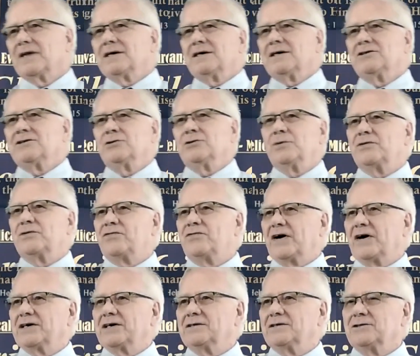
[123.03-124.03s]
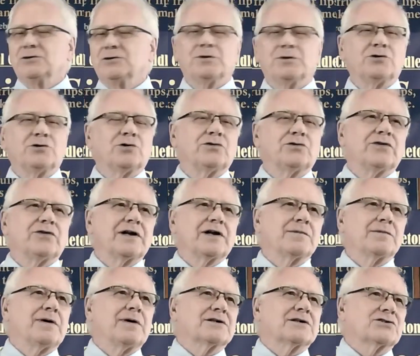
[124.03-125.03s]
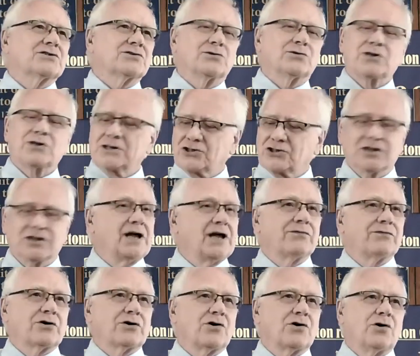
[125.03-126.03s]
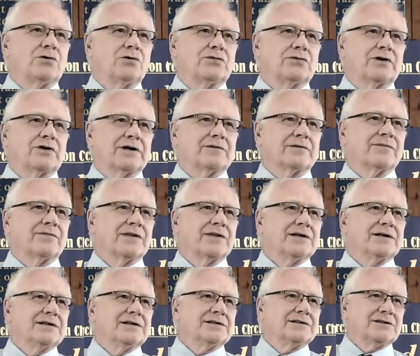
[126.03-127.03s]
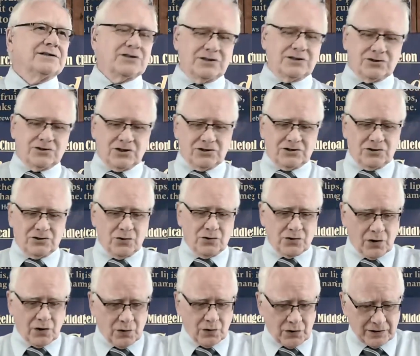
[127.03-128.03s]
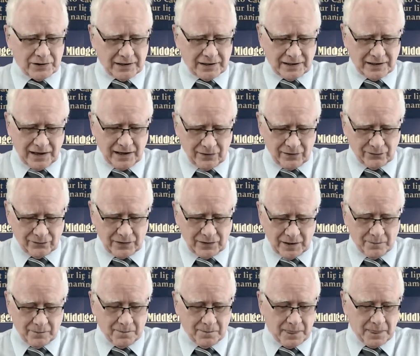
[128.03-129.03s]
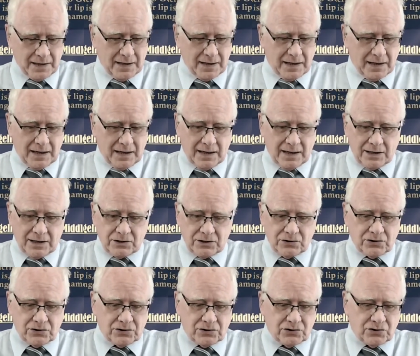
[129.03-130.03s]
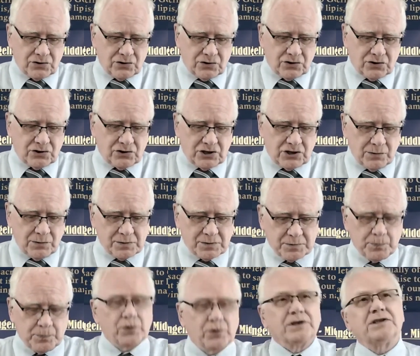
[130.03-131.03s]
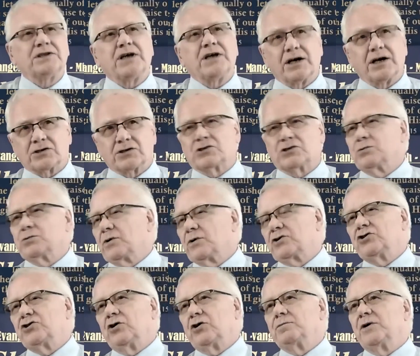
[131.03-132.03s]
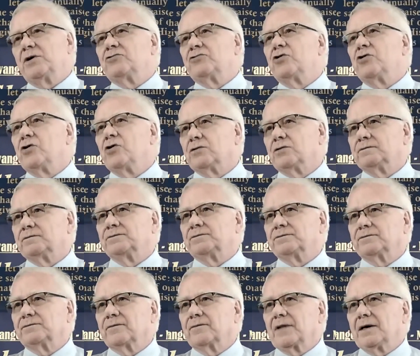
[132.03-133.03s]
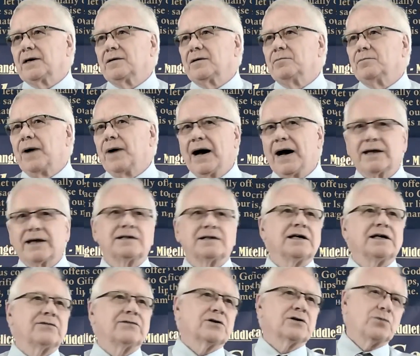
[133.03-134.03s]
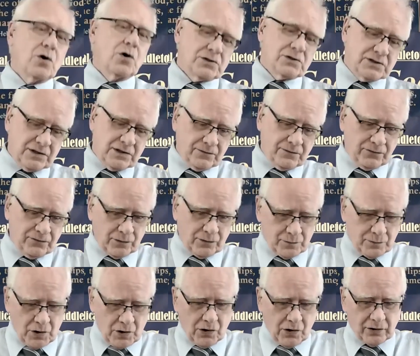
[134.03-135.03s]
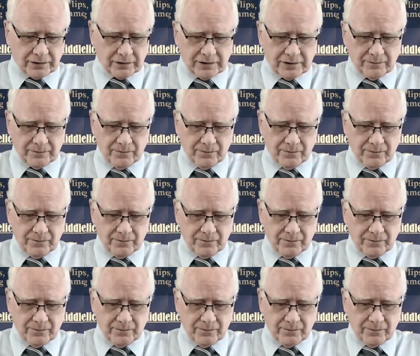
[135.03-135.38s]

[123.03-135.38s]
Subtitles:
you would know very much so that she never got over it. She knew the Lord and loved him. She was put in touch with John Monroe by David Watson from York.